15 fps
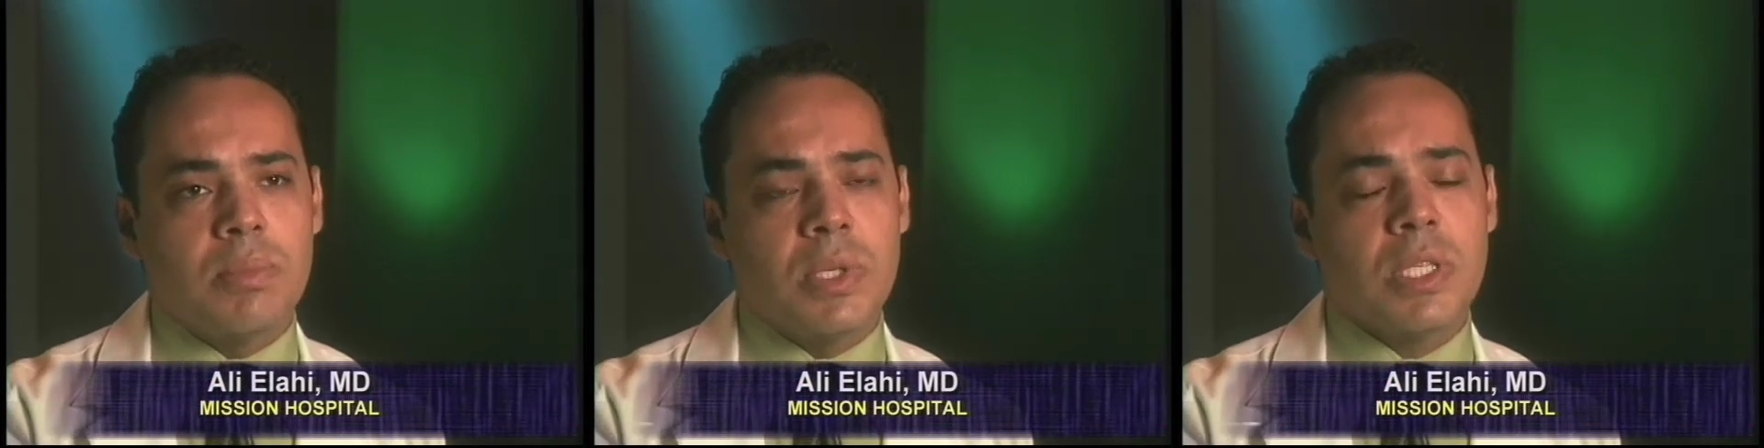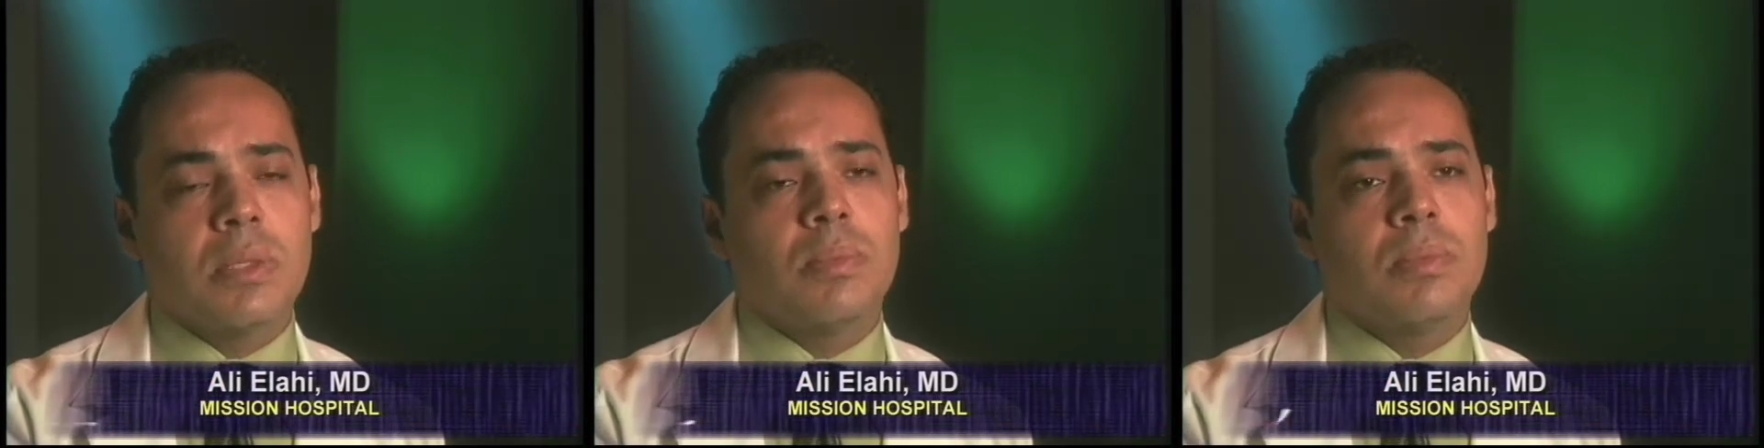
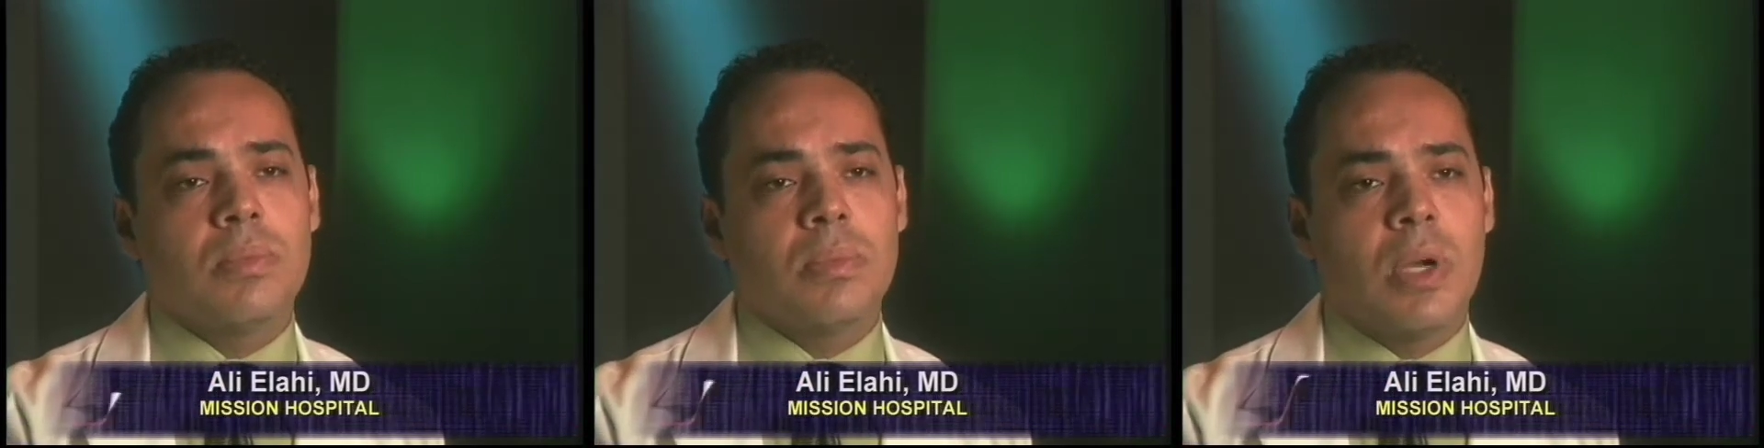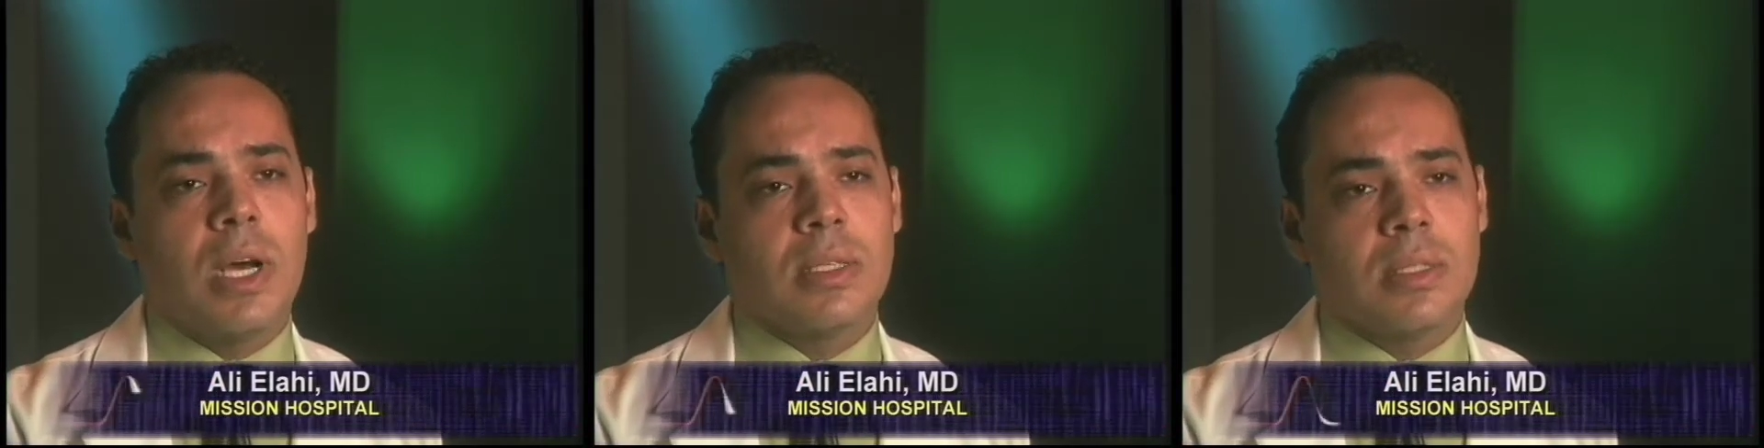
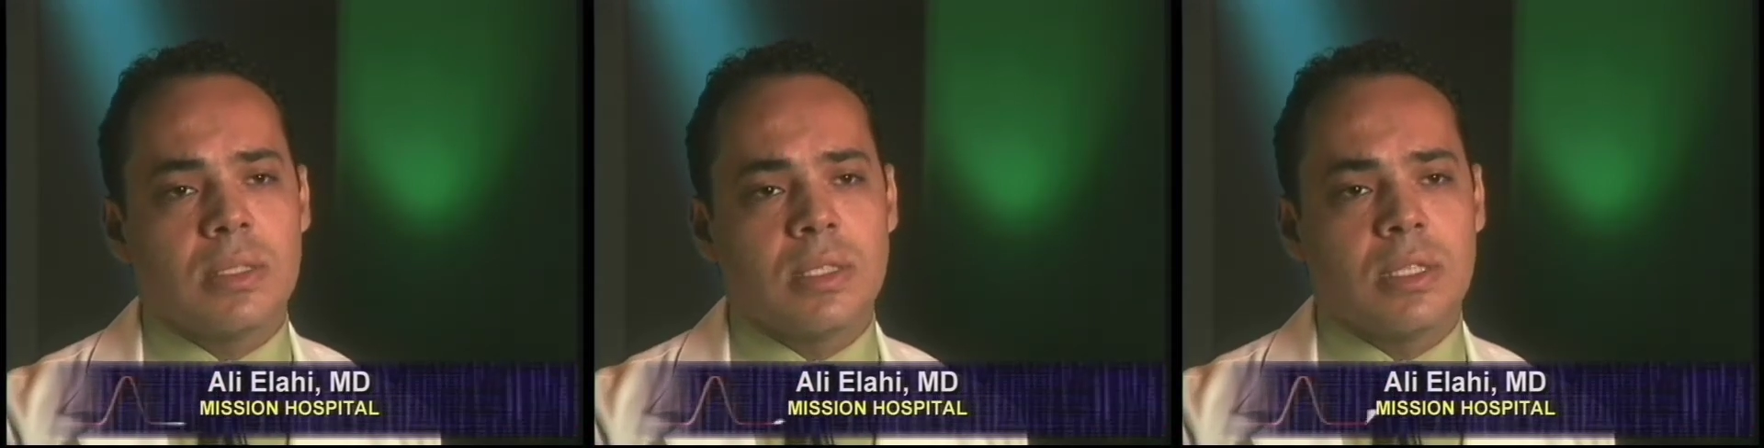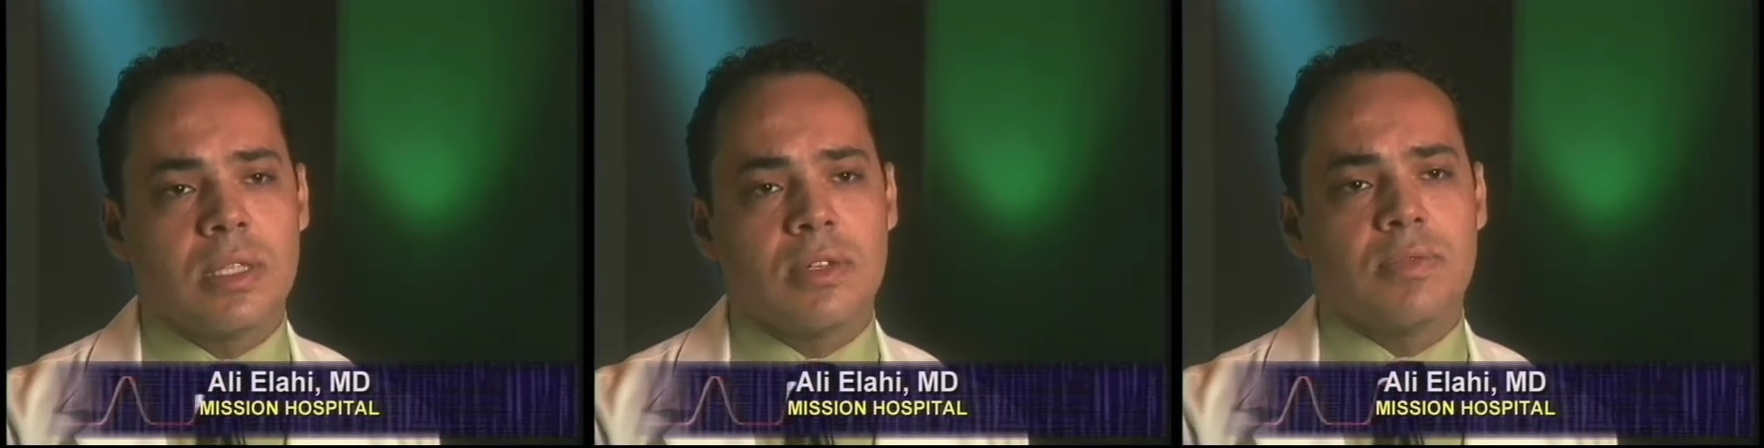
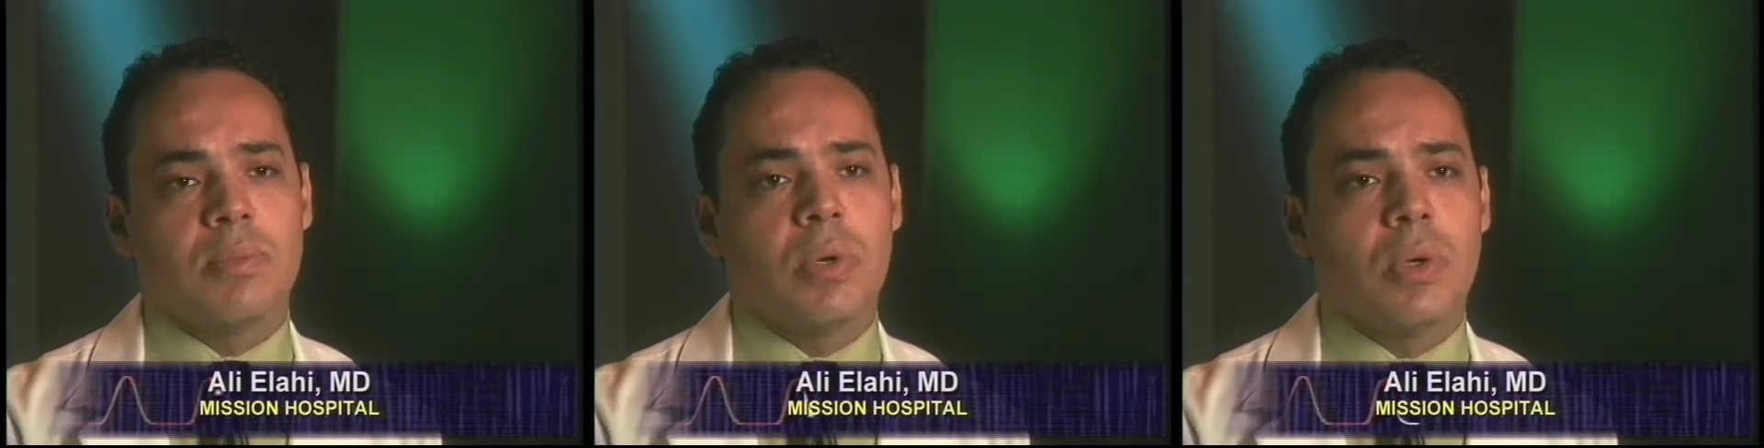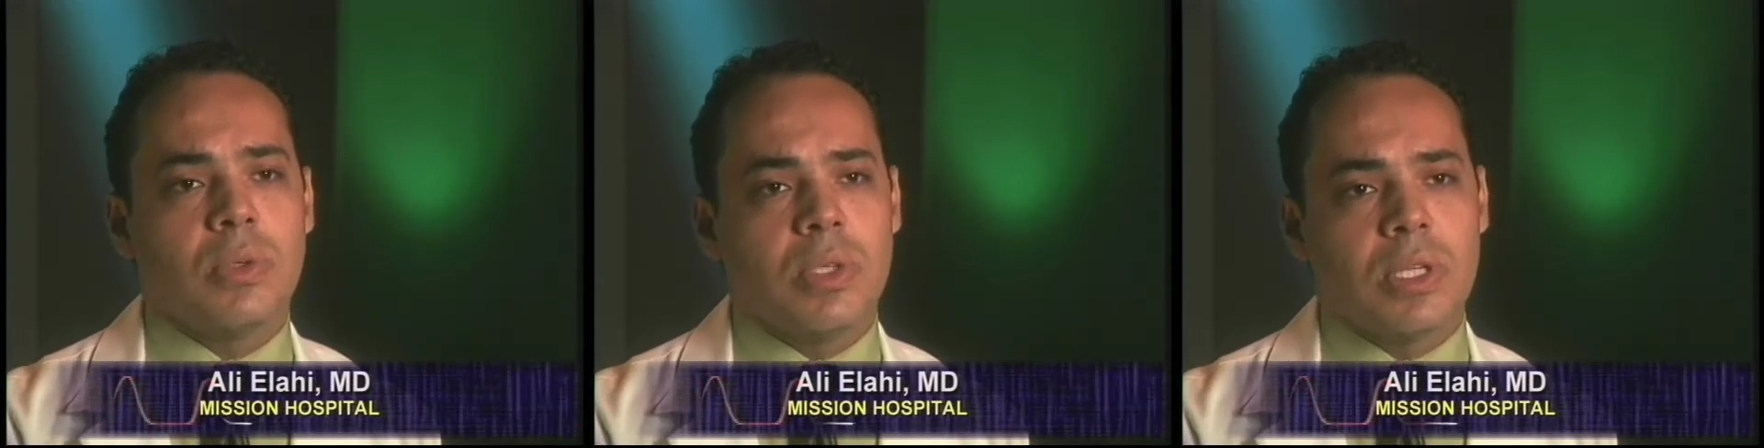misprocessing of
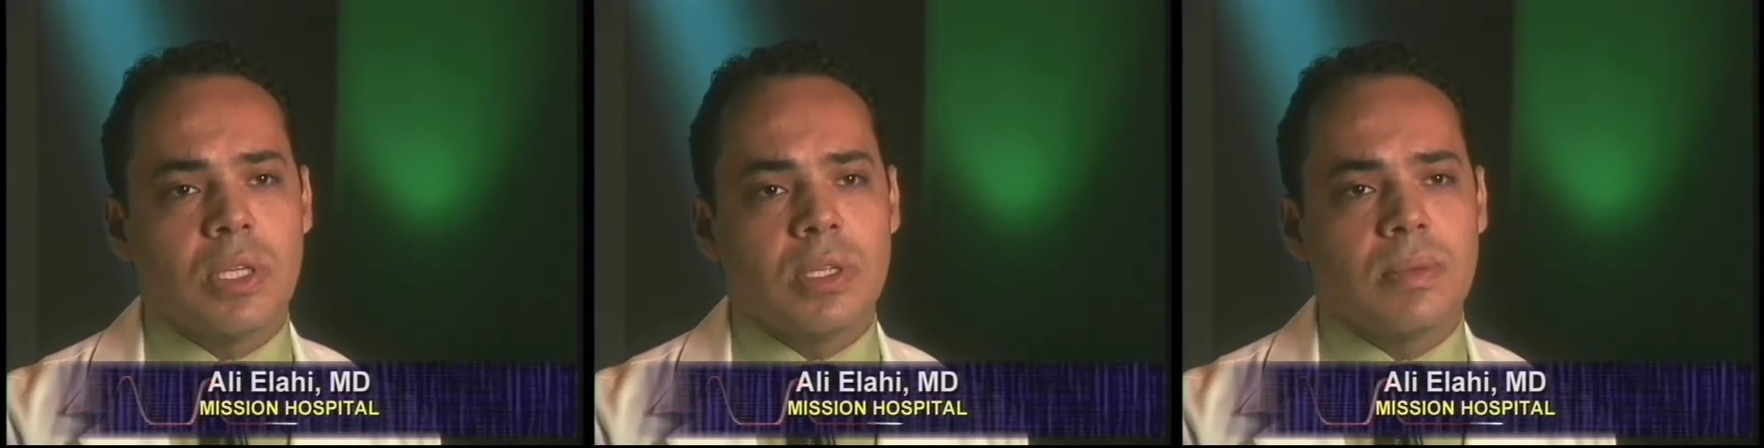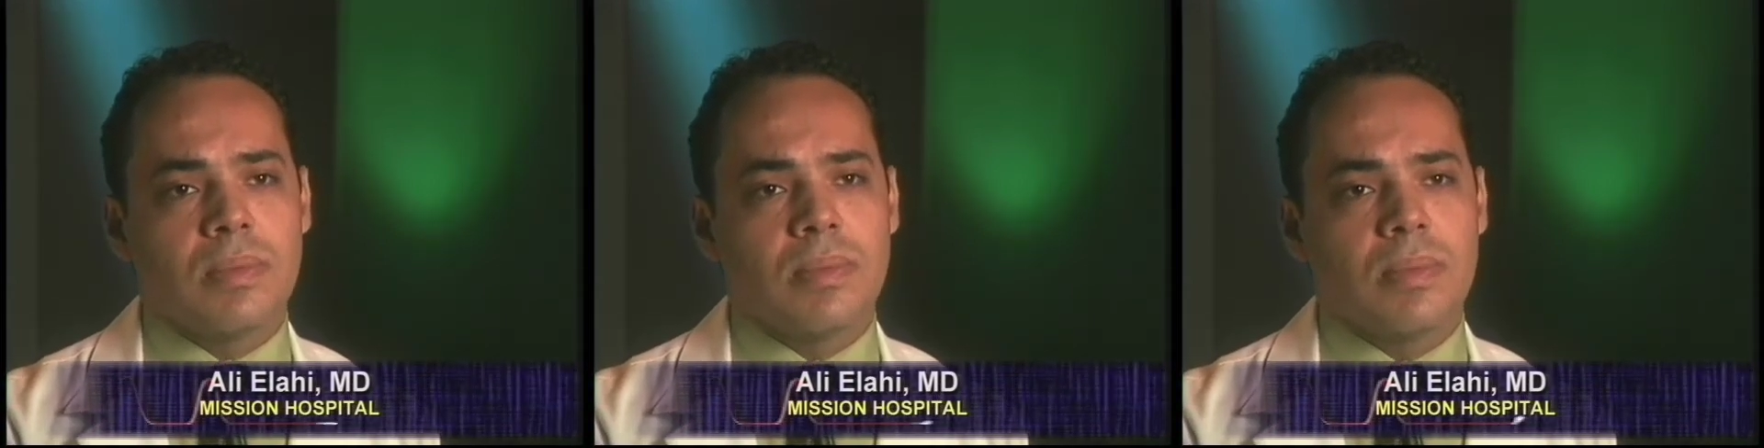
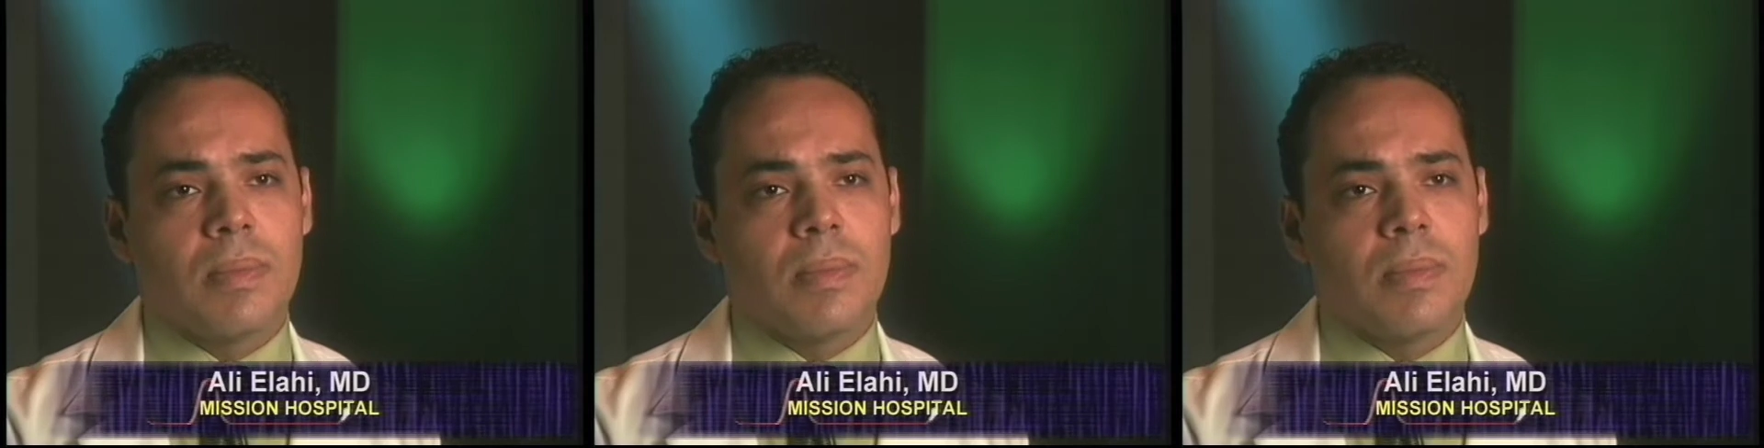protein.